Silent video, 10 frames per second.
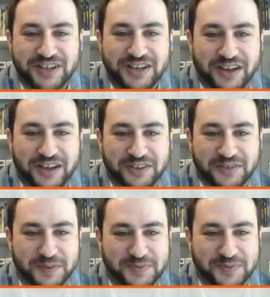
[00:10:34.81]
The
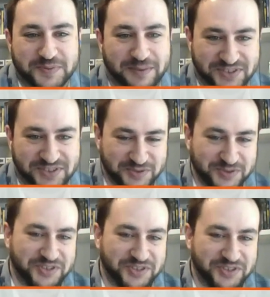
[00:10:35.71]
Flips app. It says it
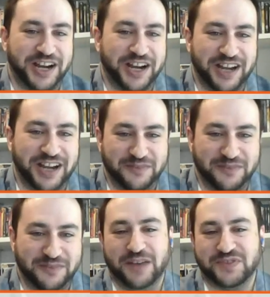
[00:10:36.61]
was
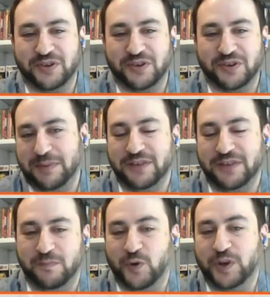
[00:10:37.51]
$39.95. So maybe
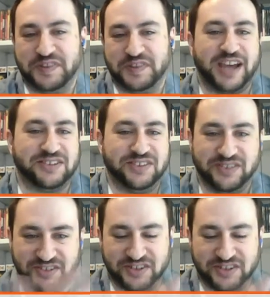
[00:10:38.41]
if with
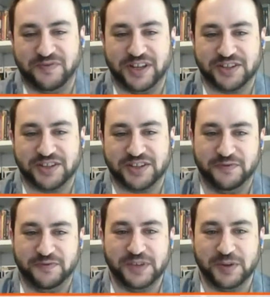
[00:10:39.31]
taxes and stuff, that's where the
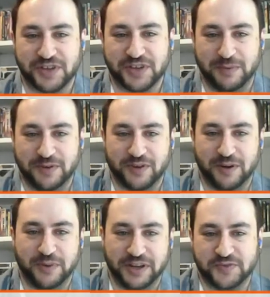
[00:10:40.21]
50 was coming
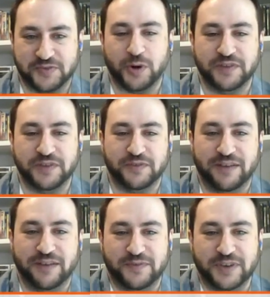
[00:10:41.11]
from. But it's 40
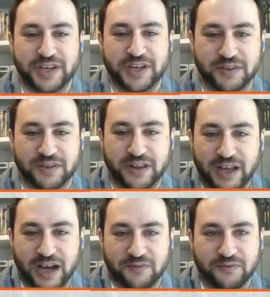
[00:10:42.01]
flat fee on
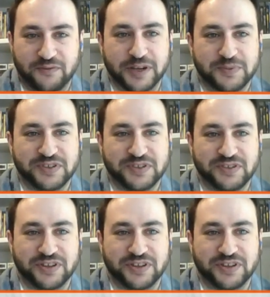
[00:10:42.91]
Flips.